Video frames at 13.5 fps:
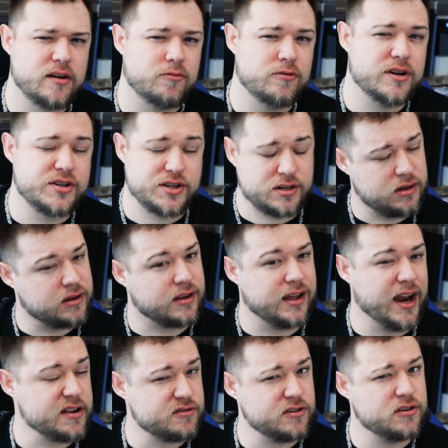which can
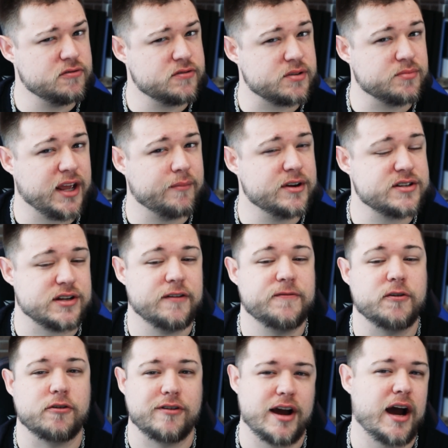actually do some damage if
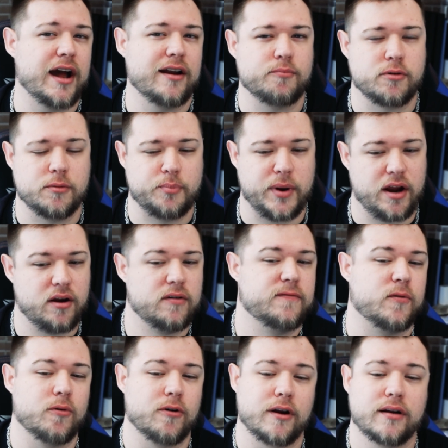you're not prepared
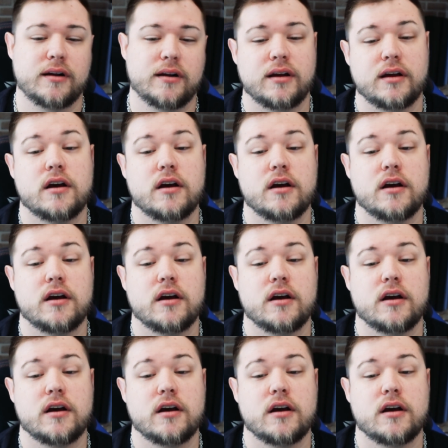for it.